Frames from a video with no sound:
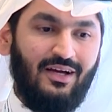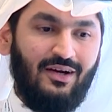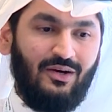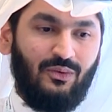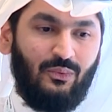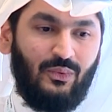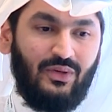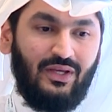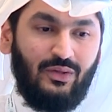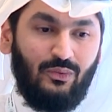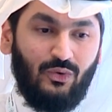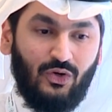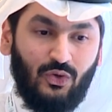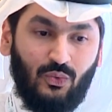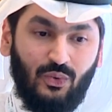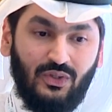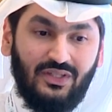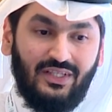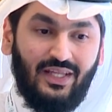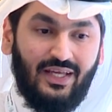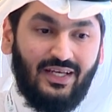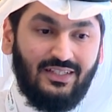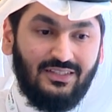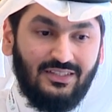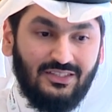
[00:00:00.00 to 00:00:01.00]
we work with
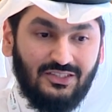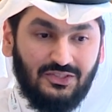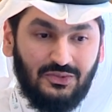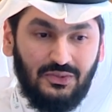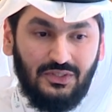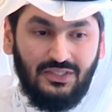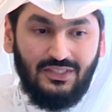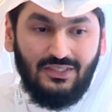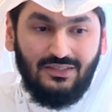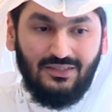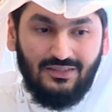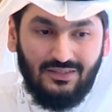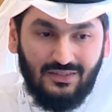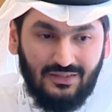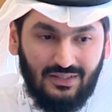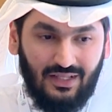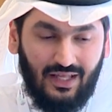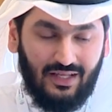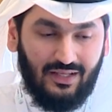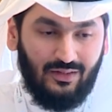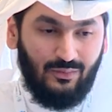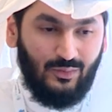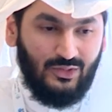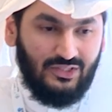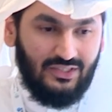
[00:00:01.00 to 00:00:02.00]
the industry,
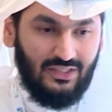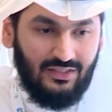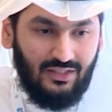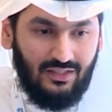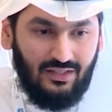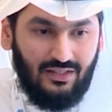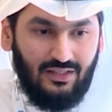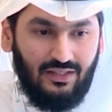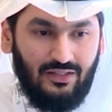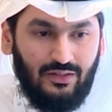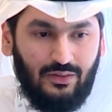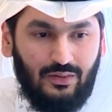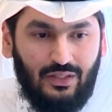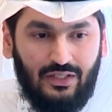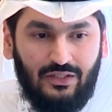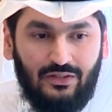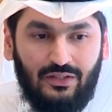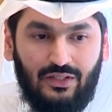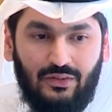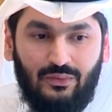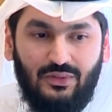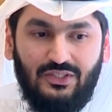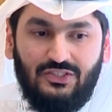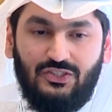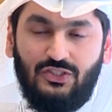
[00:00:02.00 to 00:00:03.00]
like we said, in
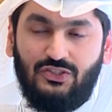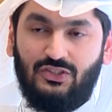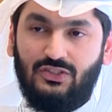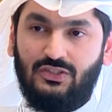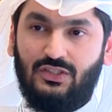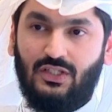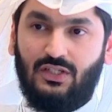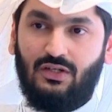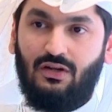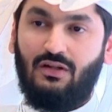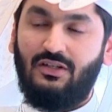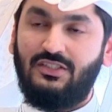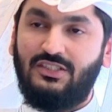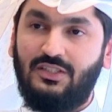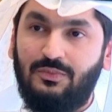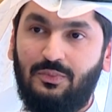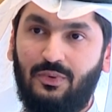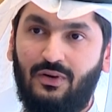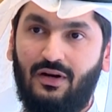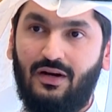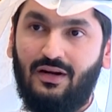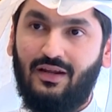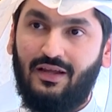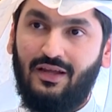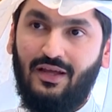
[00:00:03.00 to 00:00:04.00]
the Research and Technology
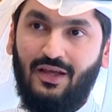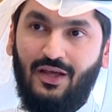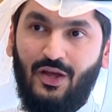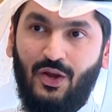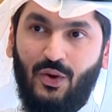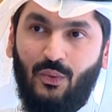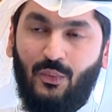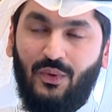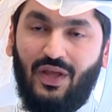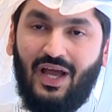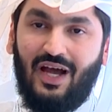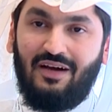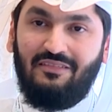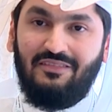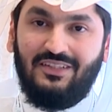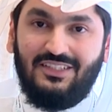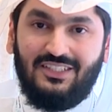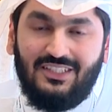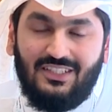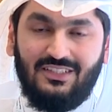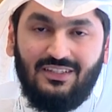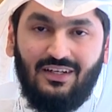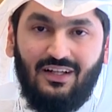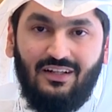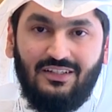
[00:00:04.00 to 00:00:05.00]
Park. We have the
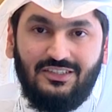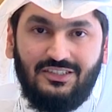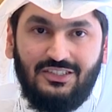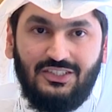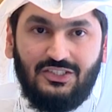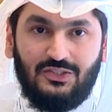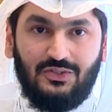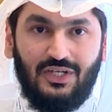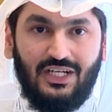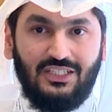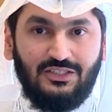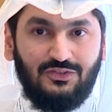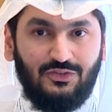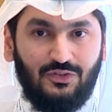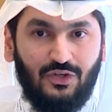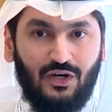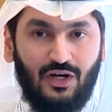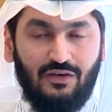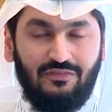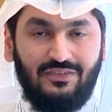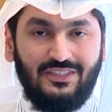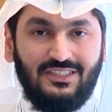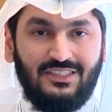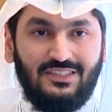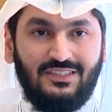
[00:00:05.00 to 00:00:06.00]
Technology Transfer
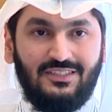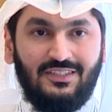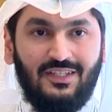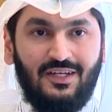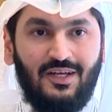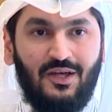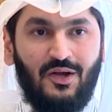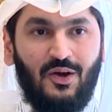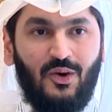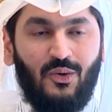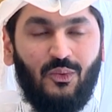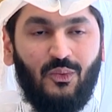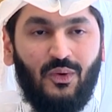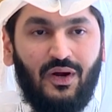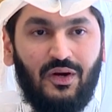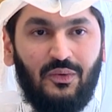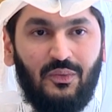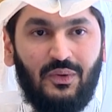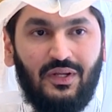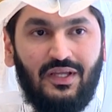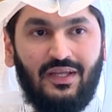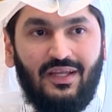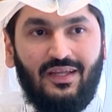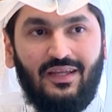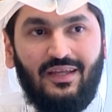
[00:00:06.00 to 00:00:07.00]
Office, where
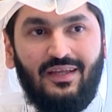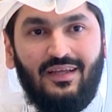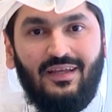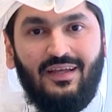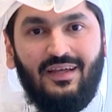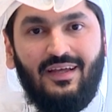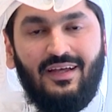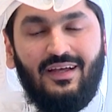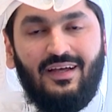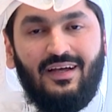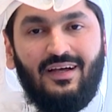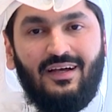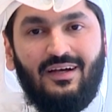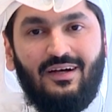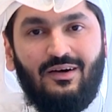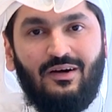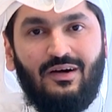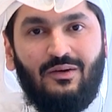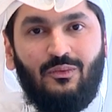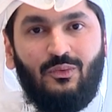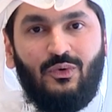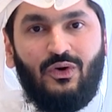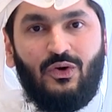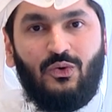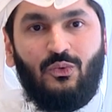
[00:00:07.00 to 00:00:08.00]
we
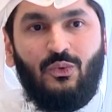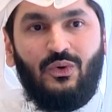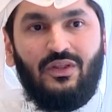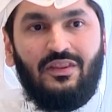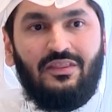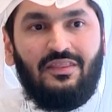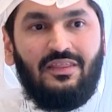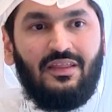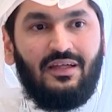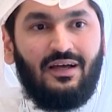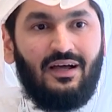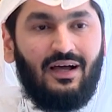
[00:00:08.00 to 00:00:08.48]
work with